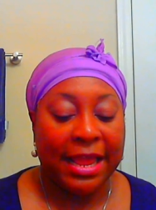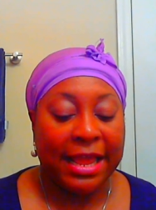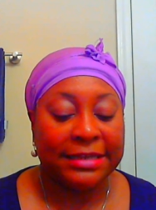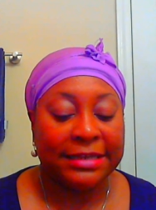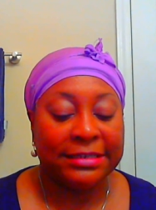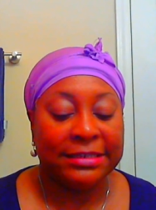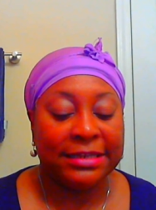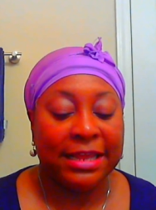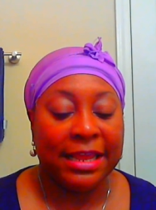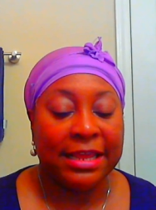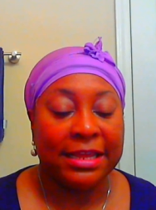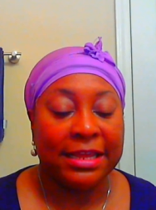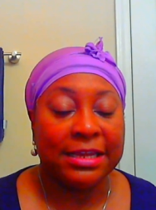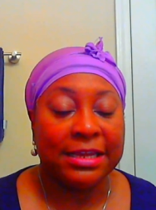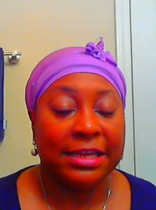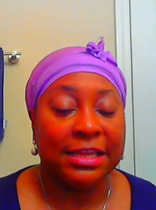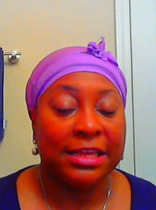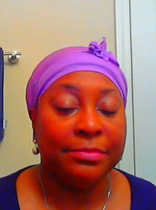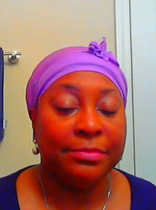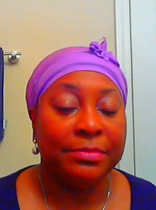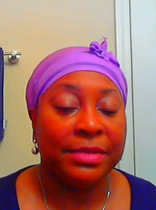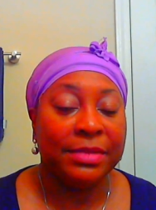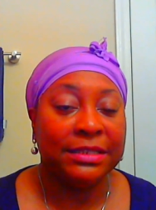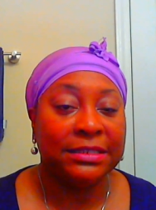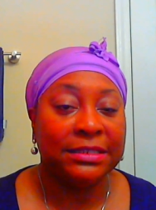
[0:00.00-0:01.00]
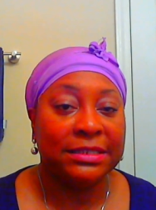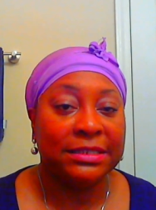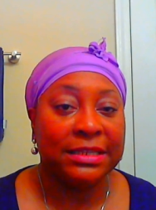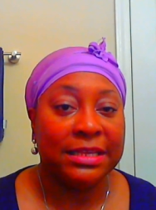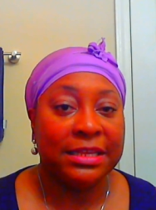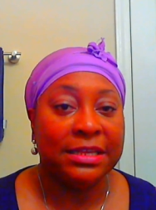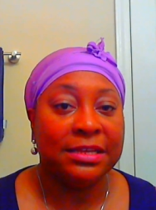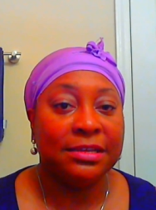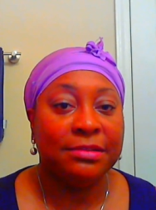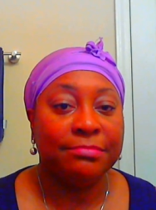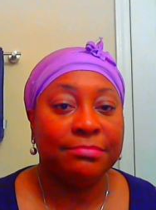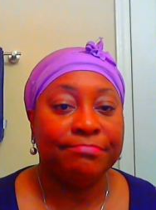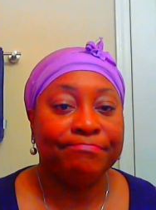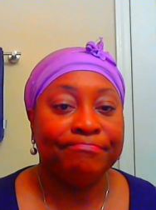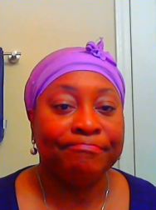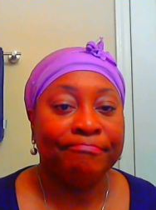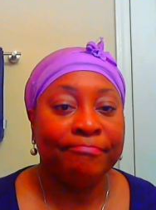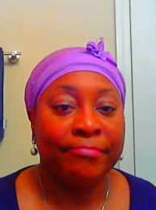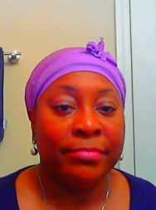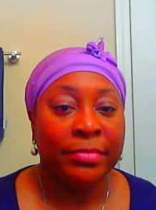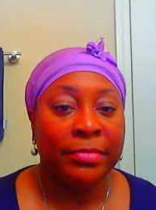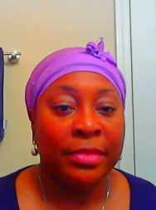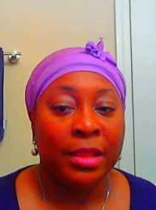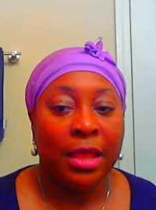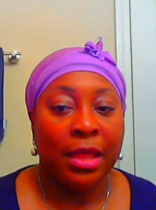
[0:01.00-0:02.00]
I take a MSM
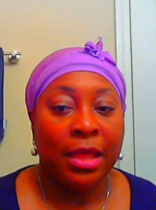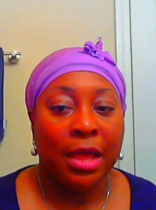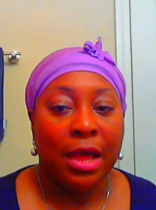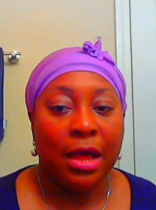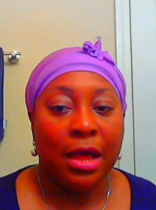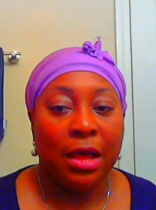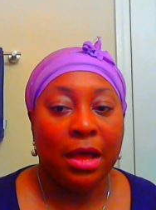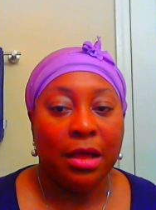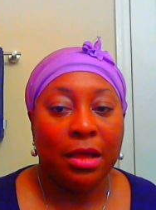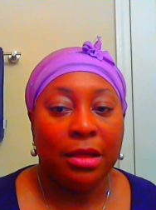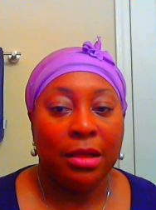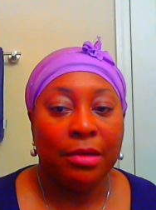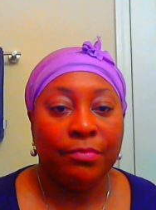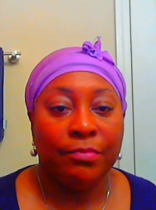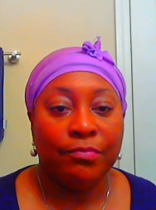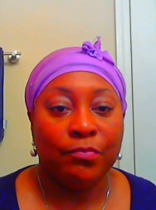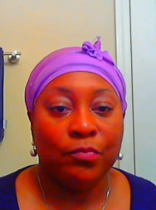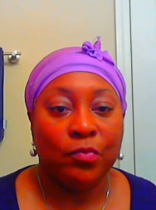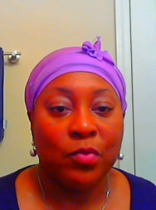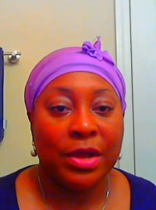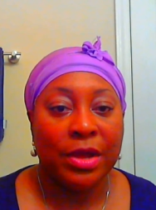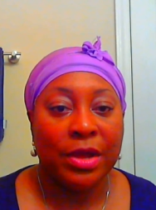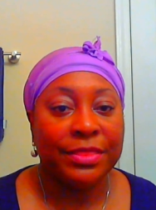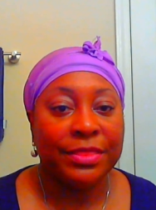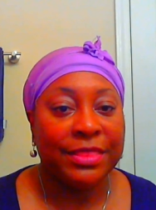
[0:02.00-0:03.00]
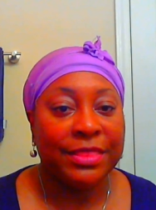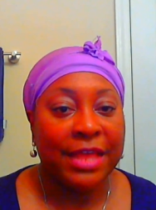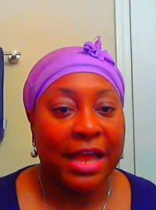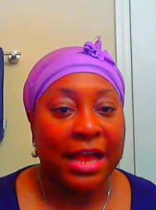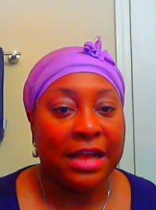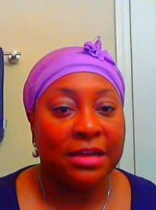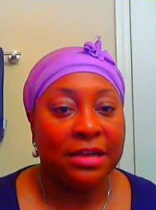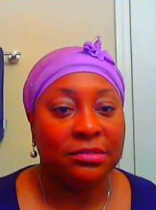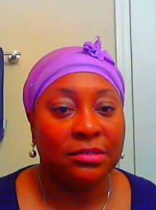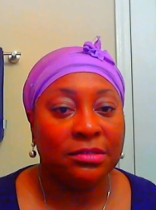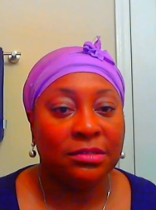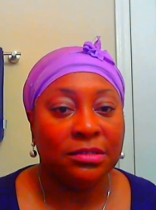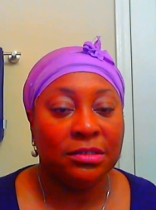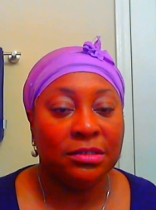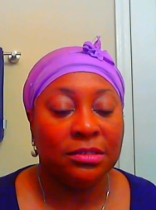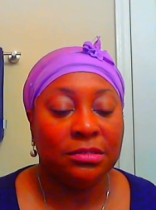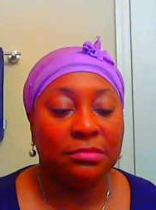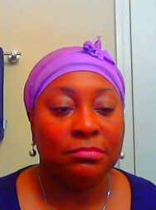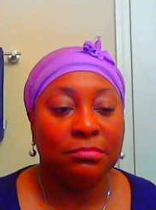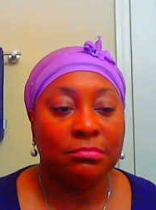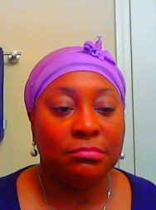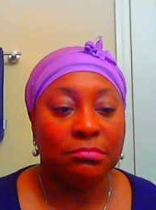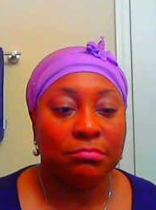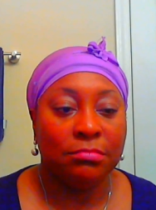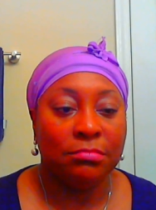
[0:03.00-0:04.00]

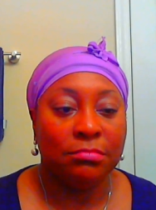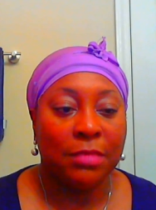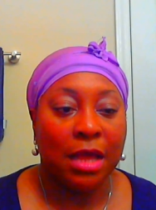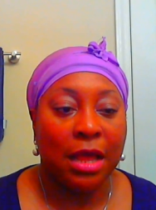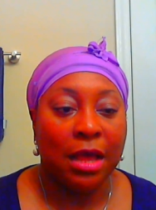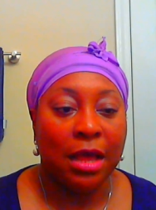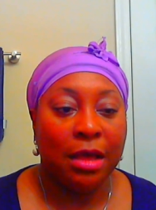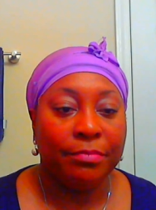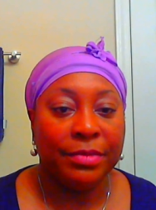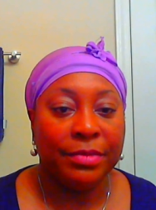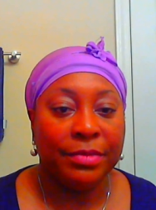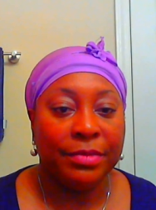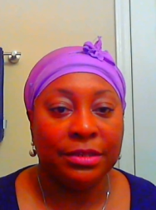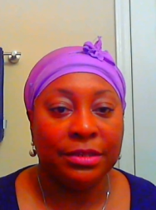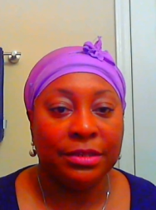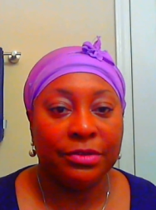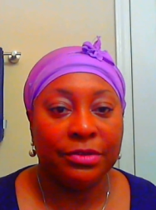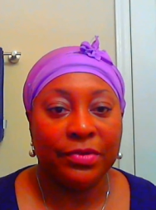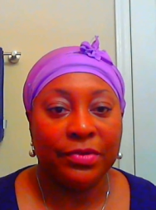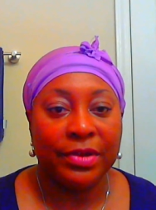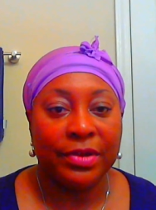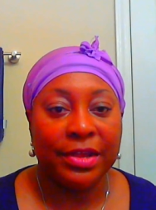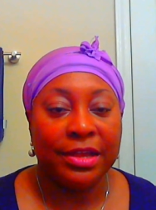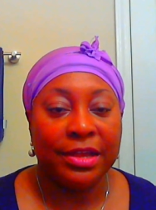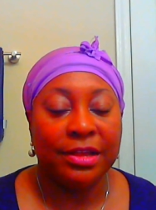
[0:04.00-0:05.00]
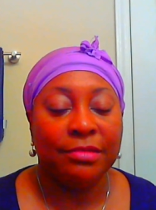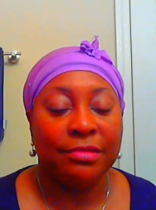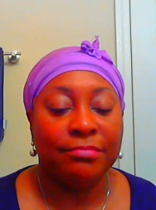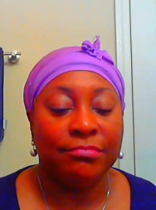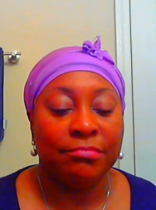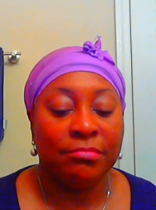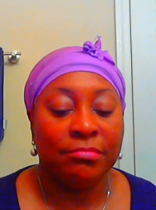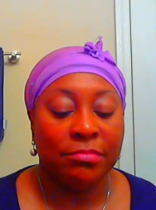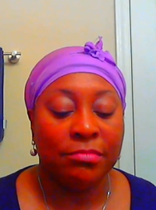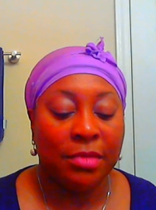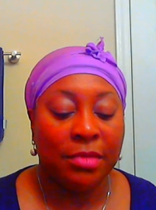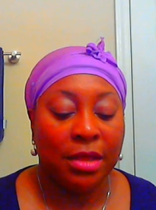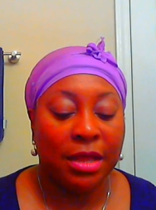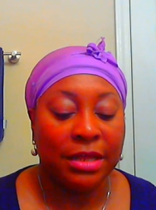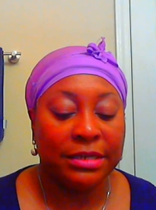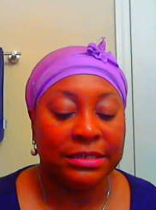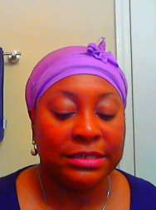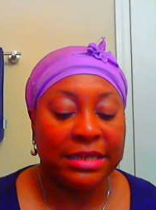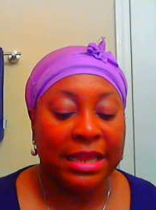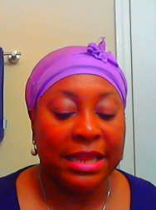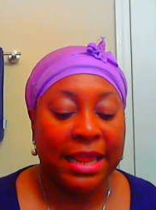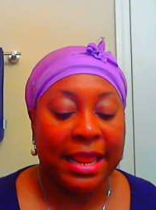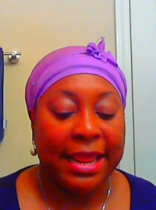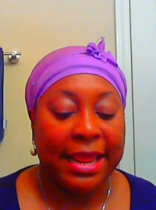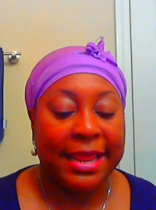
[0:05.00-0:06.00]
1,000 milligram a
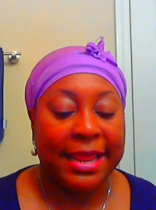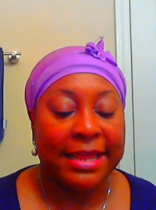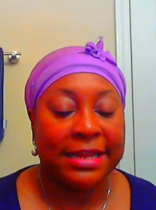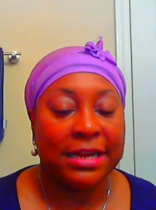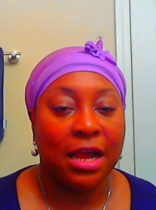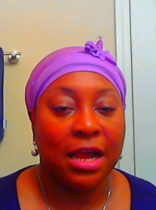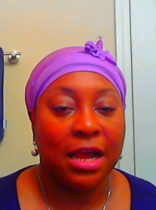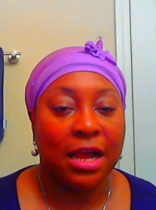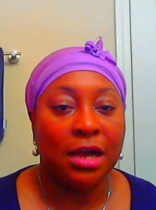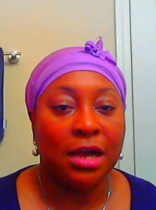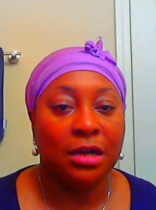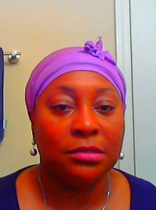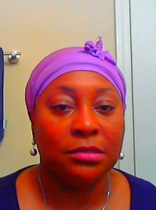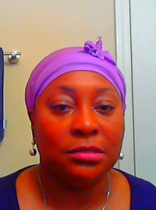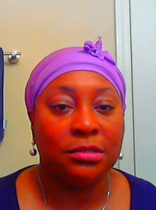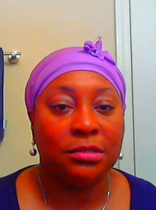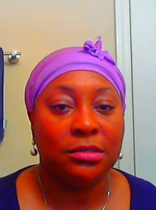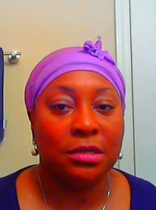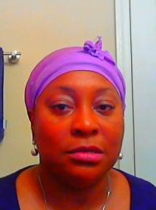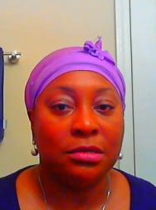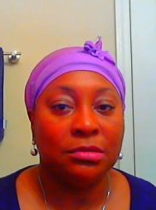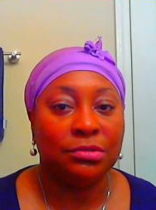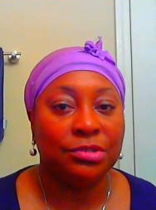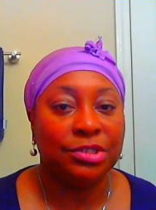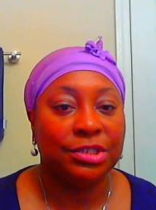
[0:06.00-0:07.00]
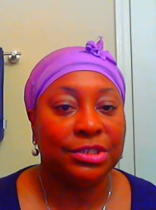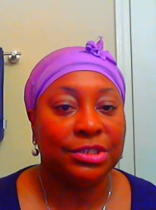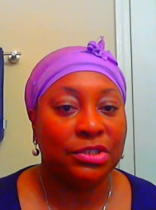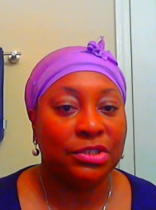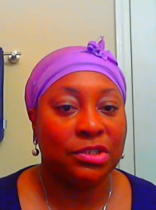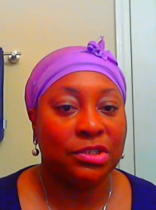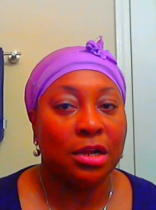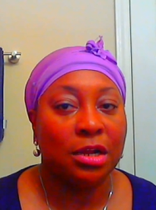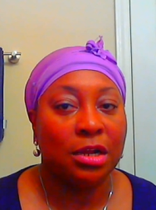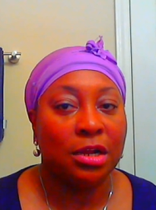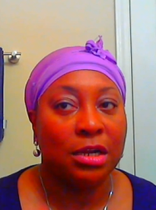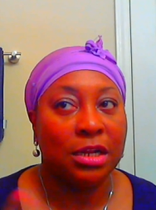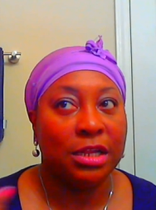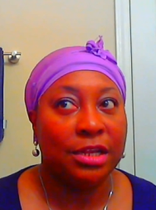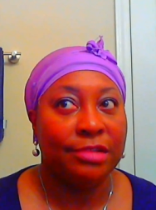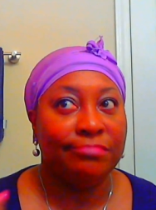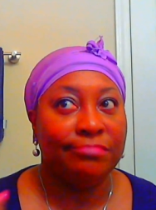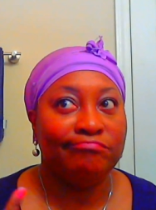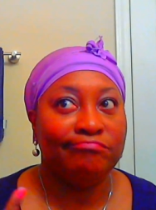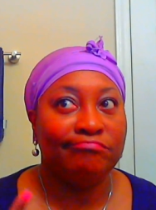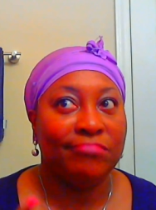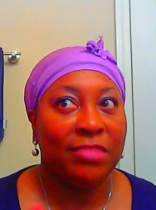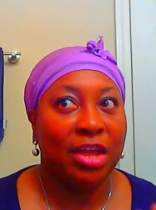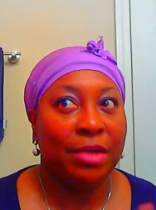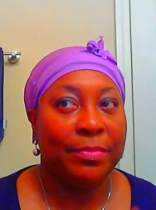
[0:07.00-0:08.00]
day, and I also just started
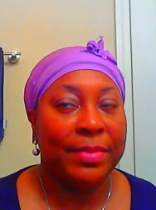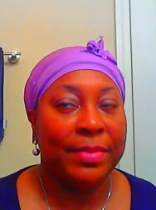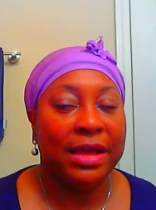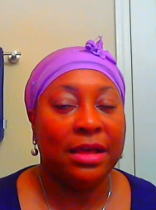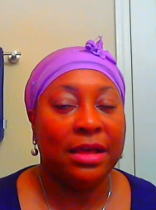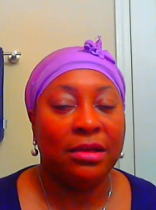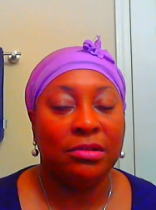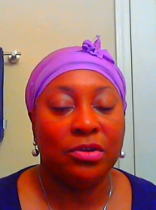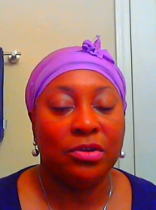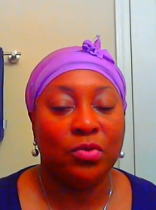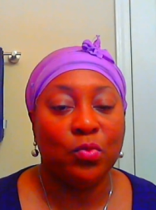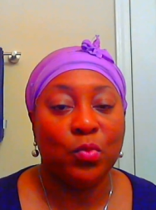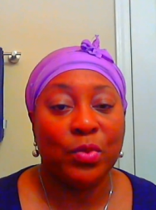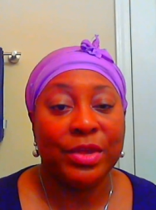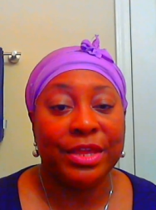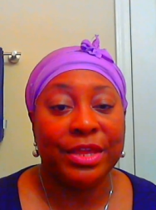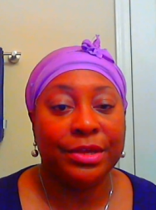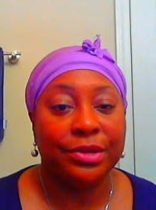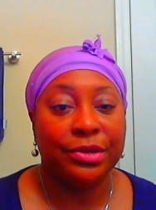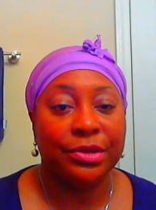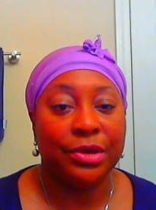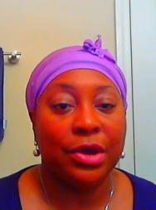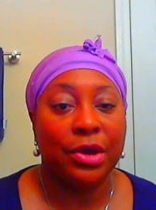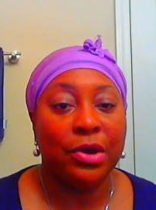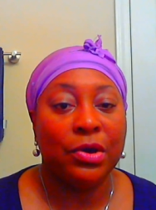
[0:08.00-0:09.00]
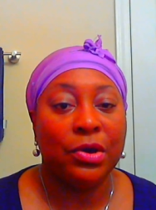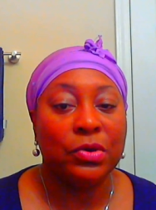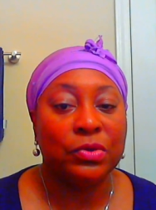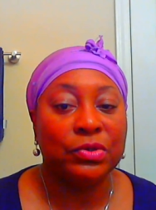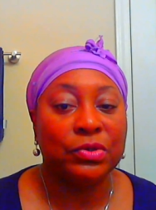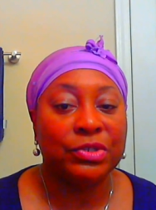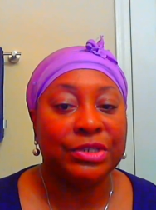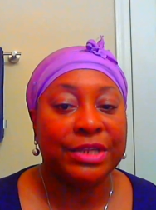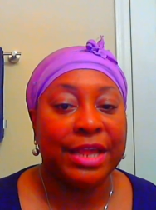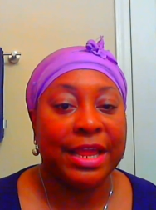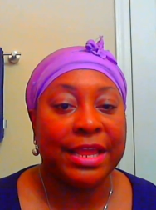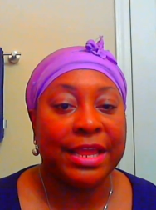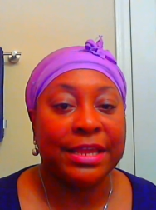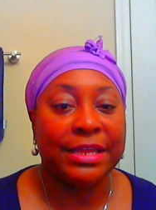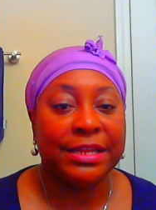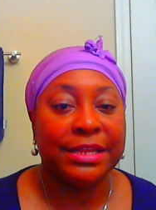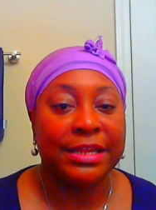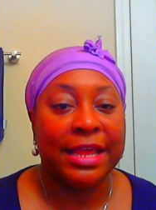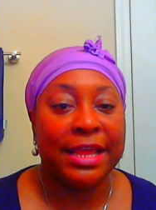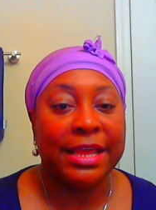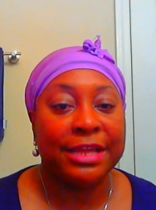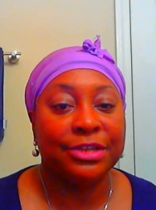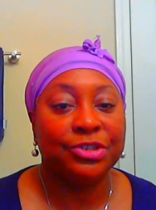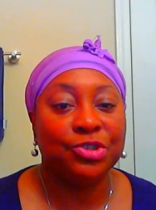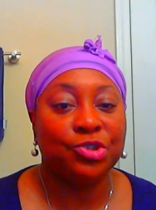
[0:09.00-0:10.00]
about a week ago taking
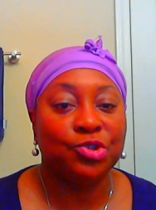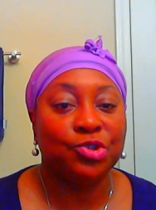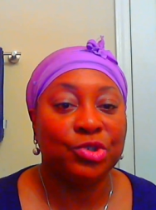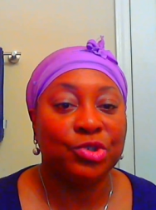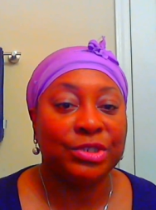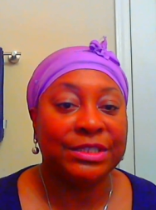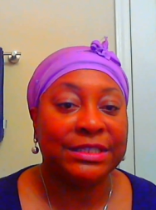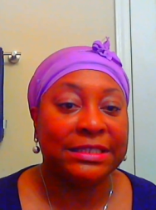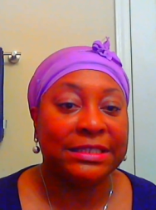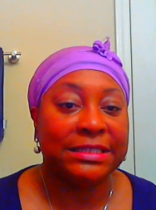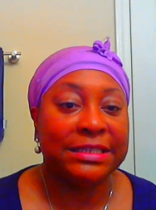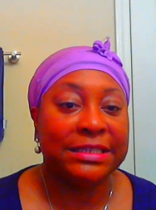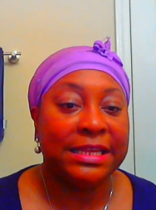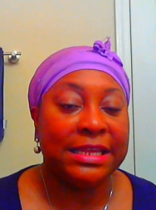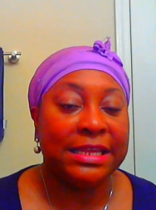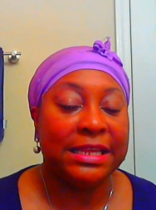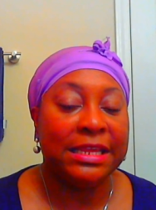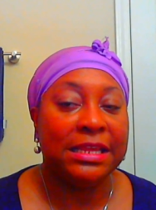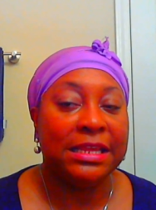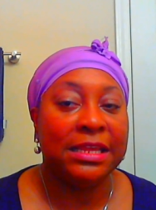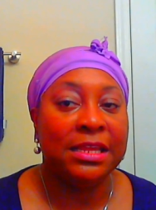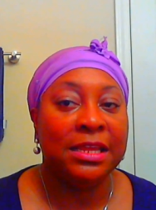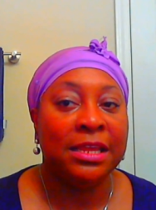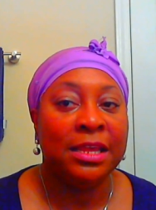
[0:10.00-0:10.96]
Extra C,